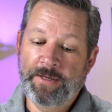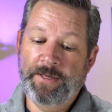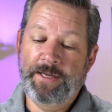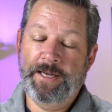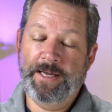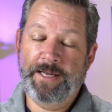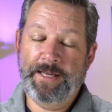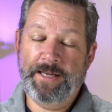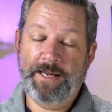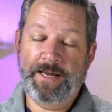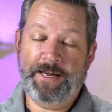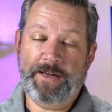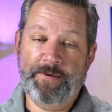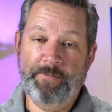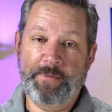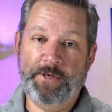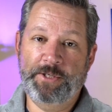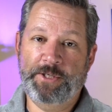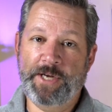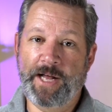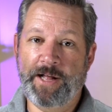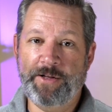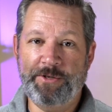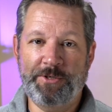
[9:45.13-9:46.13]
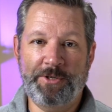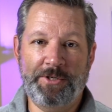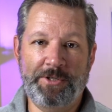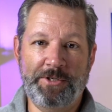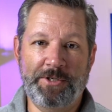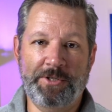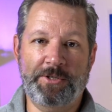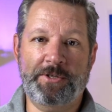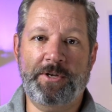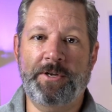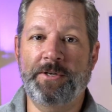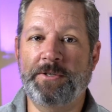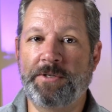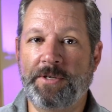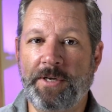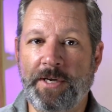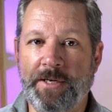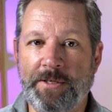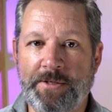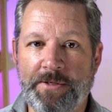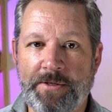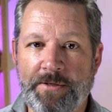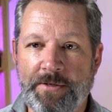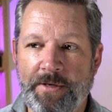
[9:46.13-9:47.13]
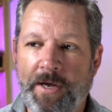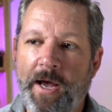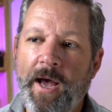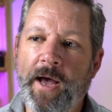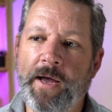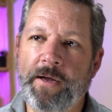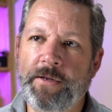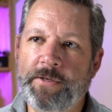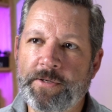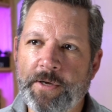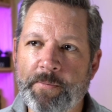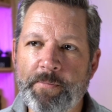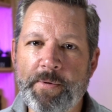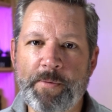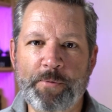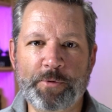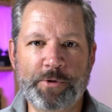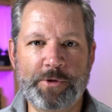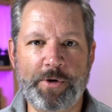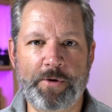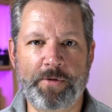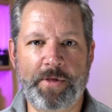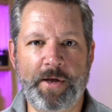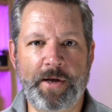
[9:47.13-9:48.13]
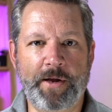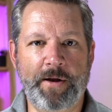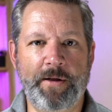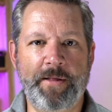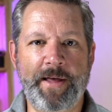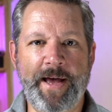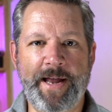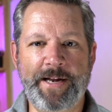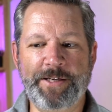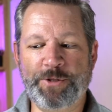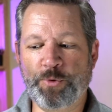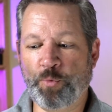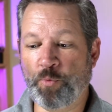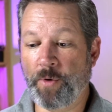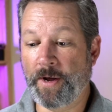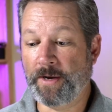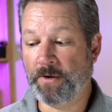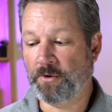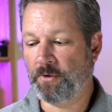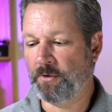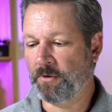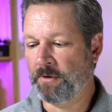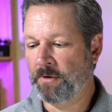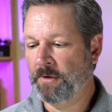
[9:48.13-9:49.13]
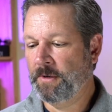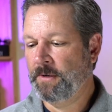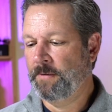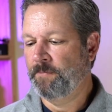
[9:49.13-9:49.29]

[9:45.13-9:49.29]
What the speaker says: it can be challenging just because it's some people start thinking of that as winter.